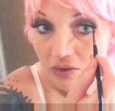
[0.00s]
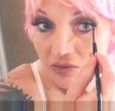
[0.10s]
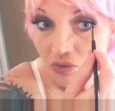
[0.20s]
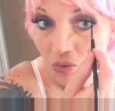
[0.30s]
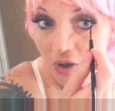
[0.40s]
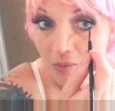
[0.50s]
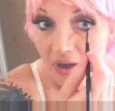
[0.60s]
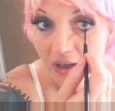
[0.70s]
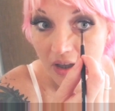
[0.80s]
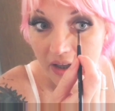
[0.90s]
Sorry,
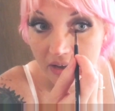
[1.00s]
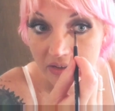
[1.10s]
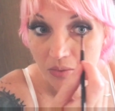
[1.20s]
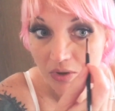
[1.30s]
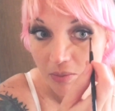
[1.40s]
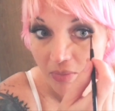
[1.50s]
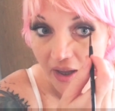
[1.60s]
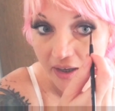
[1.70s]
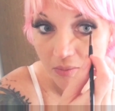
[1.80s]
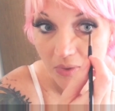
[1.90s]
my light is really
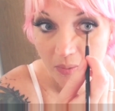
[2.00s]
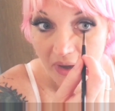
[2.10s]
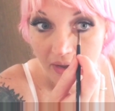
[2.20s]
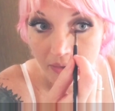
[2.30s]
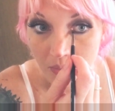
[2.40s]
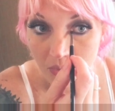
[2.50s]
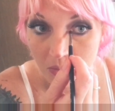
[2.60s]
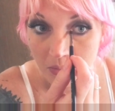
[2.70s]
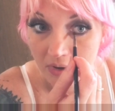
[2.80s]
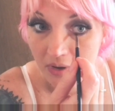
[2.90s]
bad in my
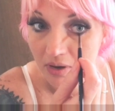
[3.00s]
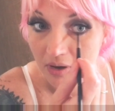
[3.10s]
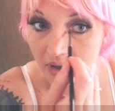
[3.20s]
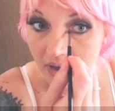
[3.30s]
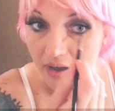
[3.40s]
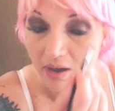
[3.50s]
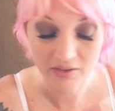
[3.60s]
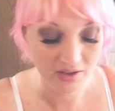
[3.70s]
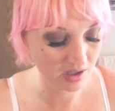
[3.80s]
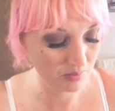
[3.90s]
bathroom. I
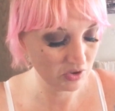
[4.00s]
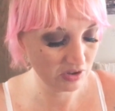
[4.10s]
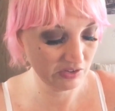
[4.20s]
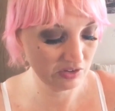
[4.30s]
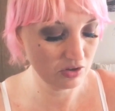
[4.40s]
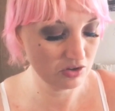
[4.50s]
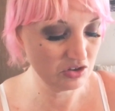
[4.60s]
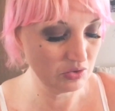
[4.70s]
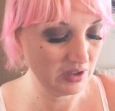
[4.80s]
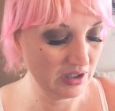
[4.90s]
think I'm gonna start
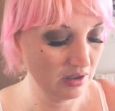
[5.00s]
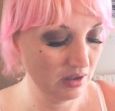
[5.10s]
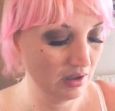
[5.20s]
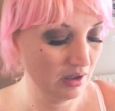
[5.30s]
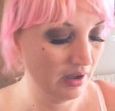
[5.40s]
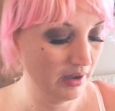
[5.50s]
doing